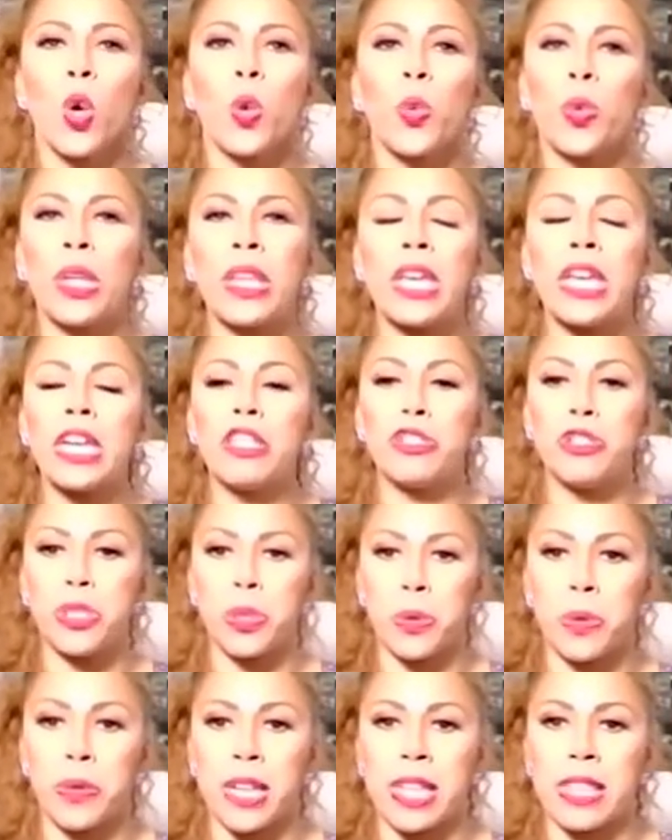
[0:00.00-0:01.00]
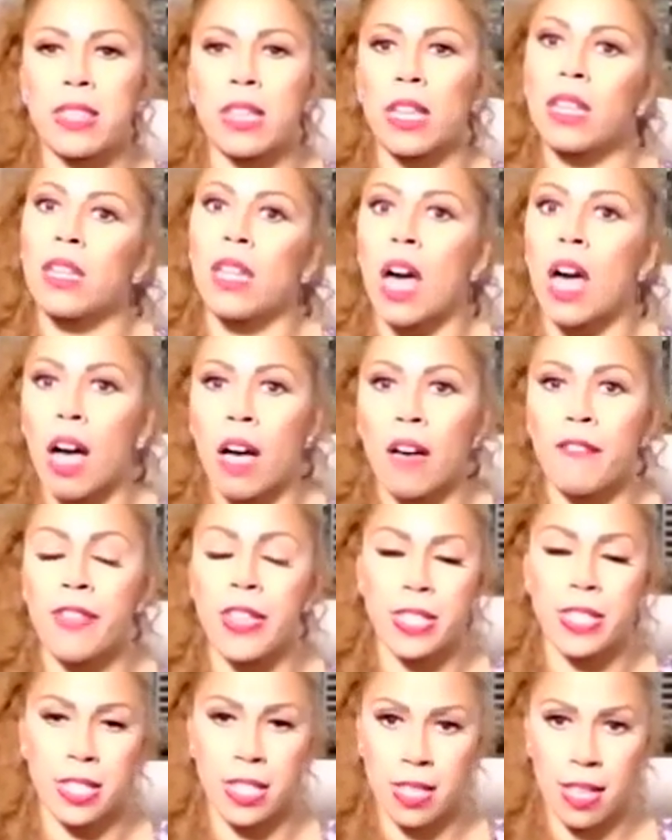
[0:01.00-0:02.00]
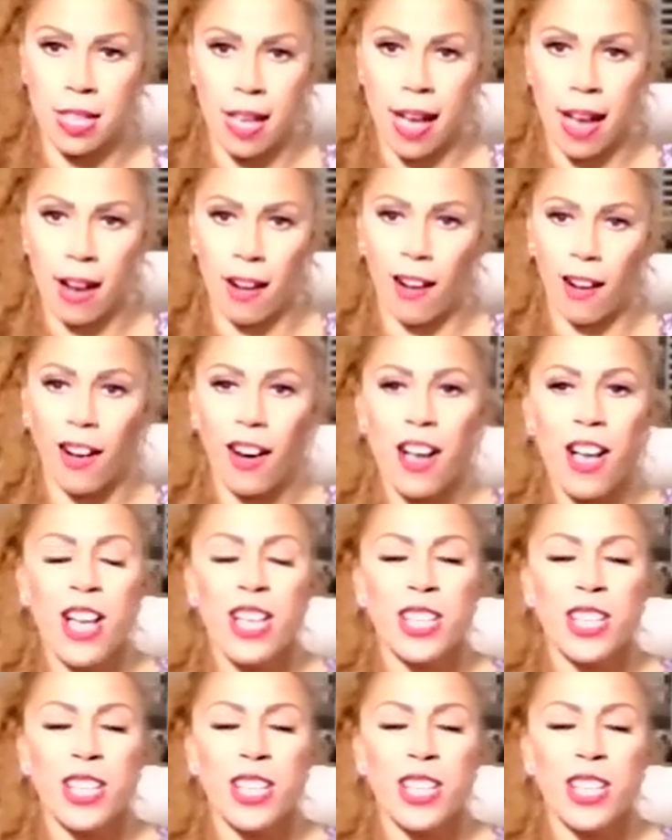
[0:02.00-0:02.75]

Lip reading: really enjoying the love that's in the air.